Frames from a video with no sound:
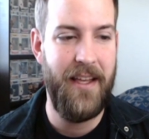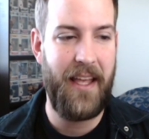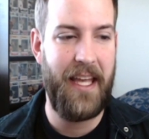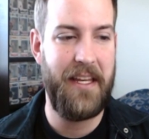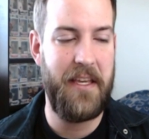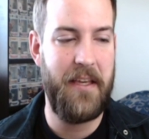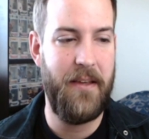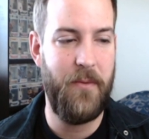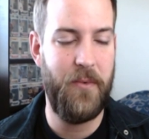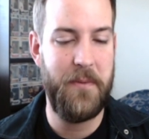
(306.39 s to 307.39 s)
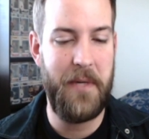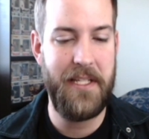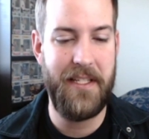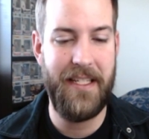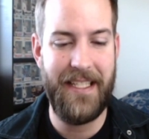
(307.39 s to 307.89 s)
And he was
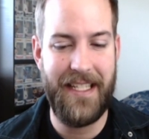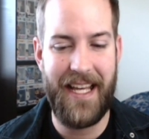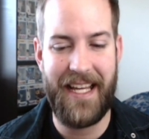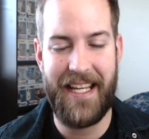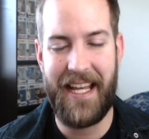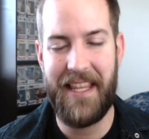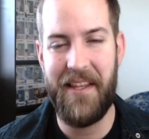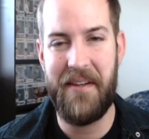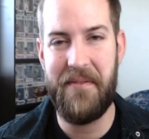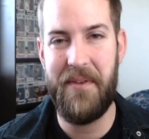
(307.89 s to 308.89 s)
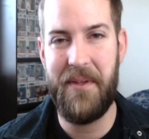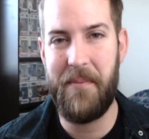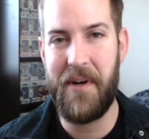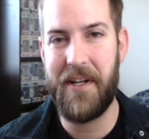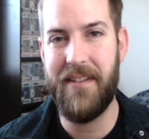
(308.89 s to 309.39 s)
basically, I loved the
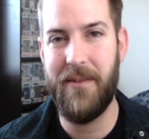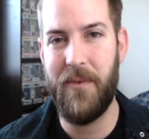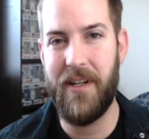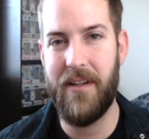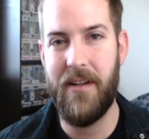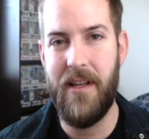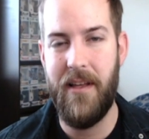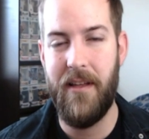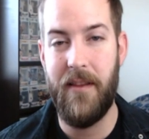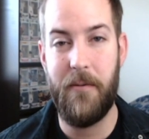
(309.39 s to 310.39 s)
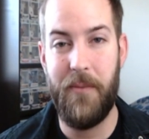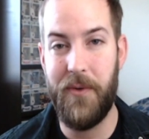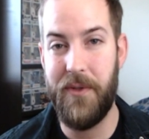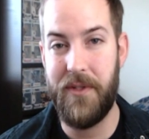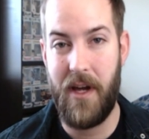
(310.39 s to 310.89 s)
part where they're
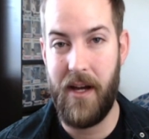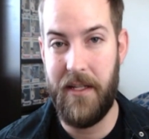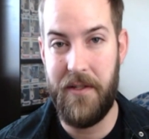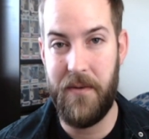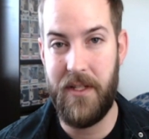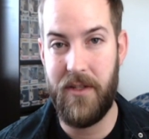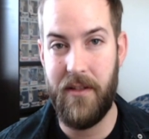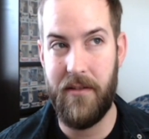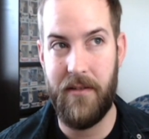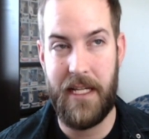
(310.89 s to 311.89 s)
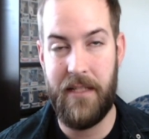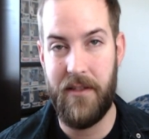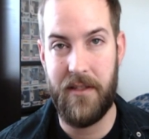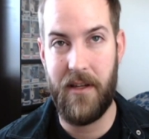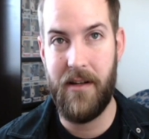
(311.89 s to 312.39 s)
both talking to each other in
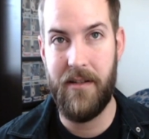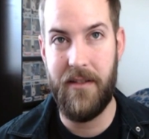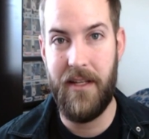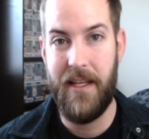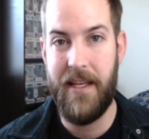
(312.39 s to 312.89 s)
song,